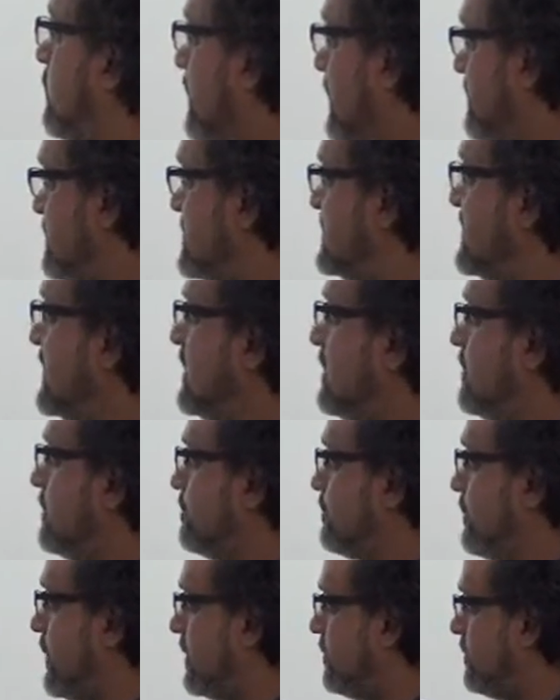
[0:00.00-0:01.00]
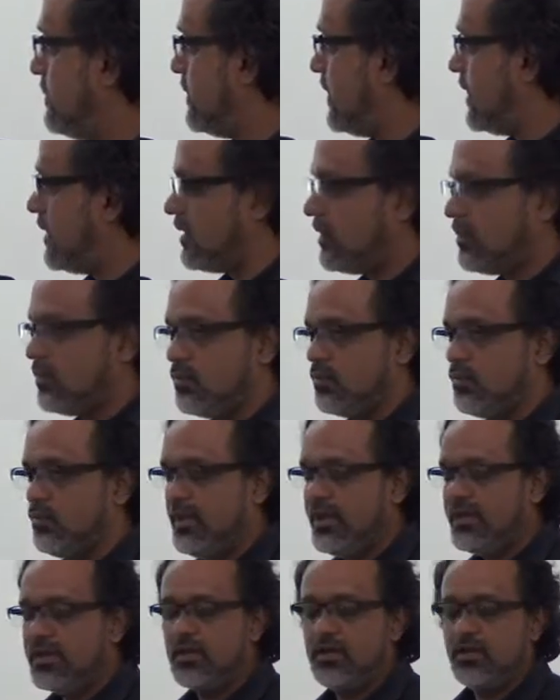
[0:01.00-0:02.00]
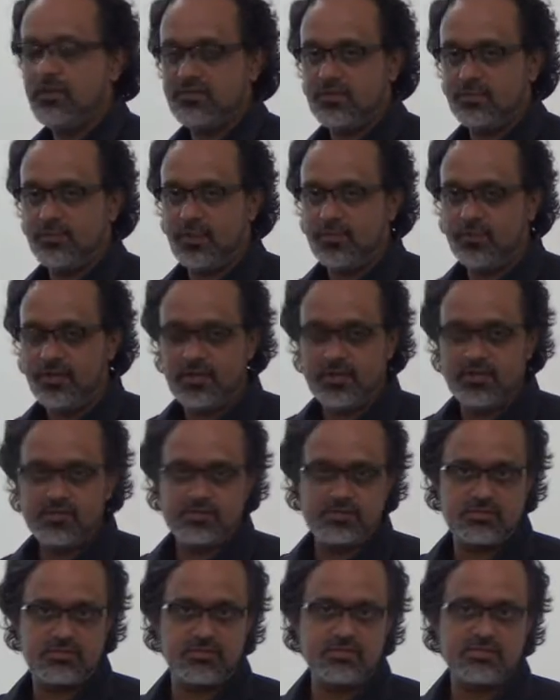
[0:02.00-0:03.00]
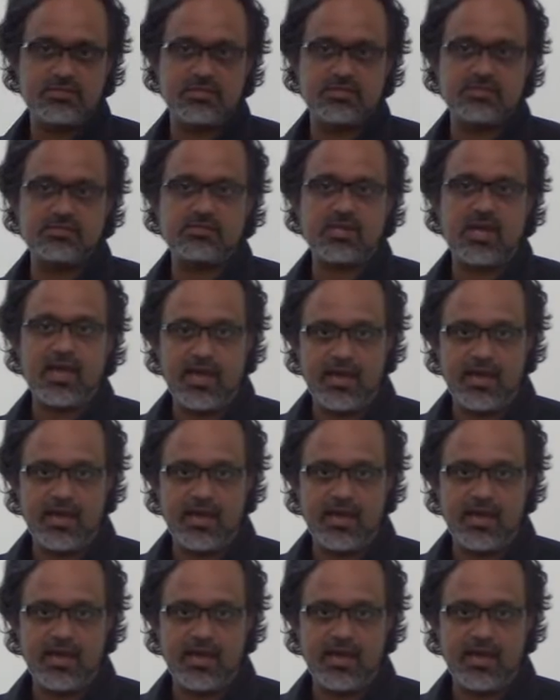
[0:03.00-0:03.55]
We have seen weakening of the public institutions